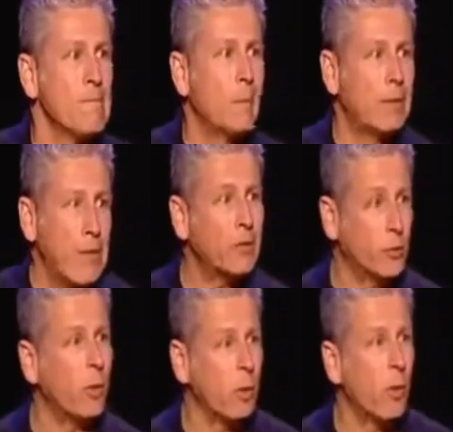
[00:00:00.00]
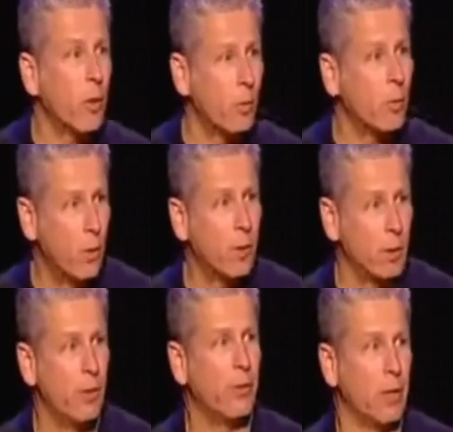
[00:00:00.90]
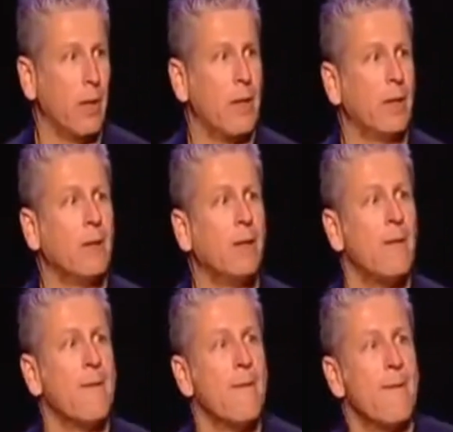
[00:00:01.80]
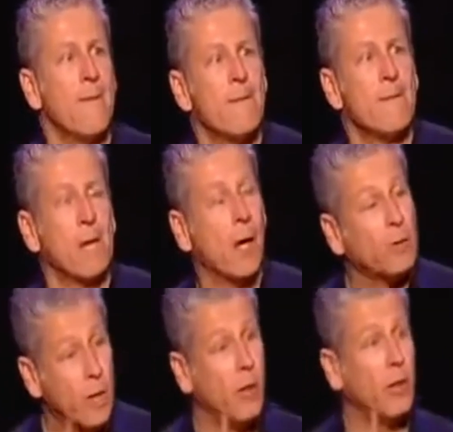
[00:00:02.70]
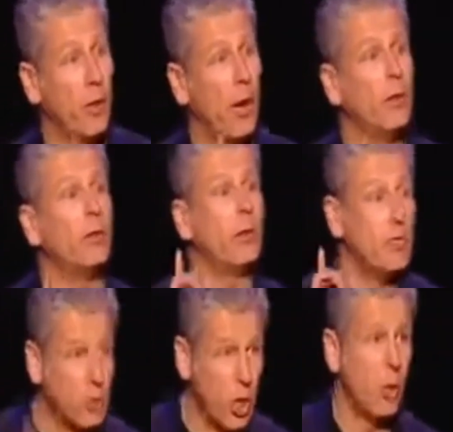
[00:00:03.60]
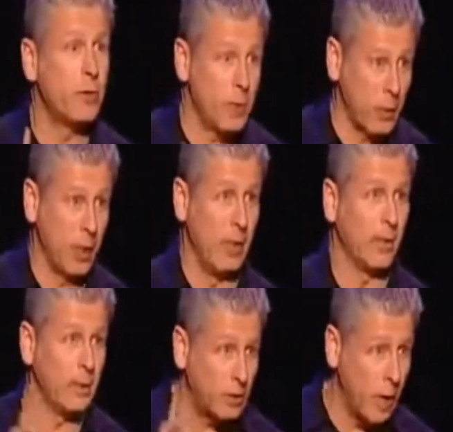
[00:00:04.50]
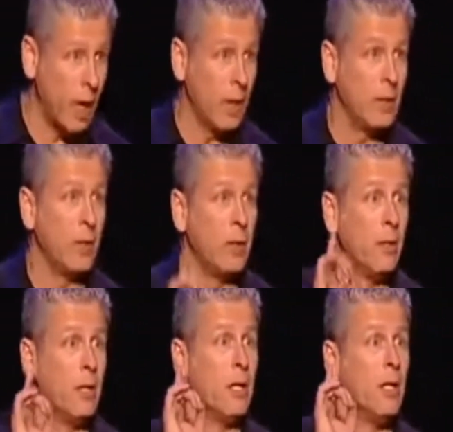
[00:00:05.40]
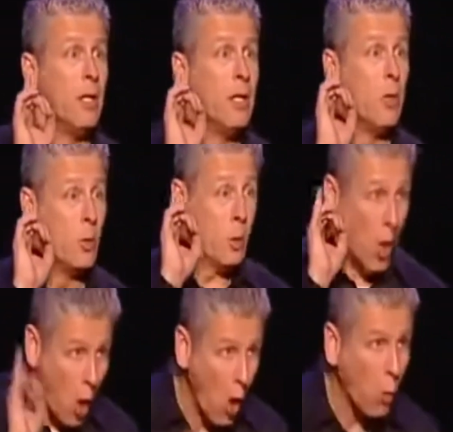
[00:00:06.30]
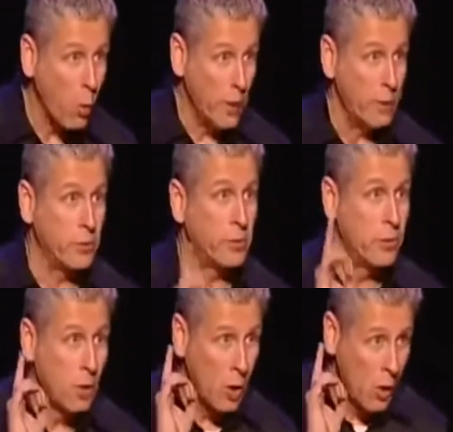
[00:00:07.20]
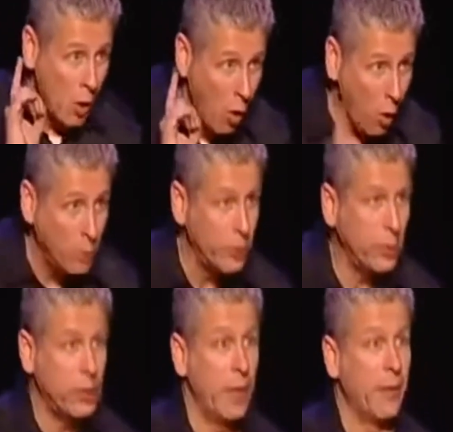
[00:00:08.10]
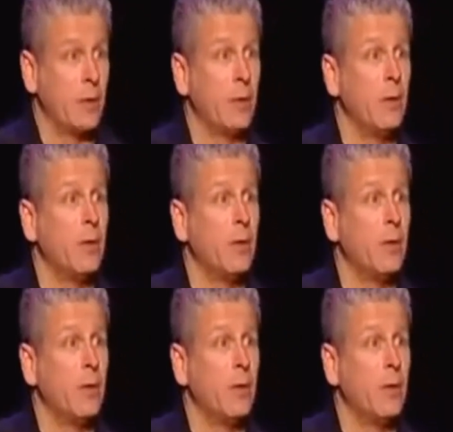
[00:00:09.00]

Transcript: I mean, that's really what we want to know tonight. And I'll tell you how you can know tonight that God will always hold you together